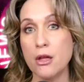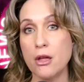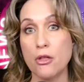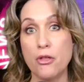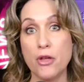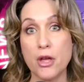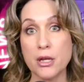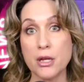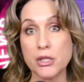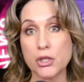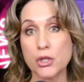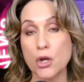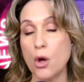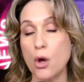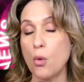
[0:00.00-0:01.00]

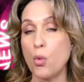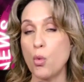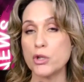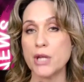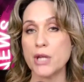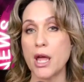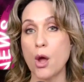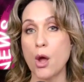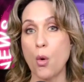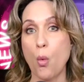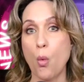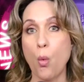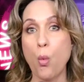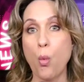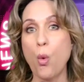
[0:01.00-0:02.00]
This was a
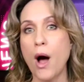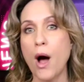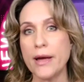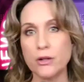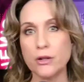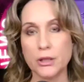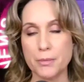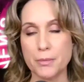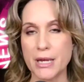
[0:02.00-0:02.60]
wild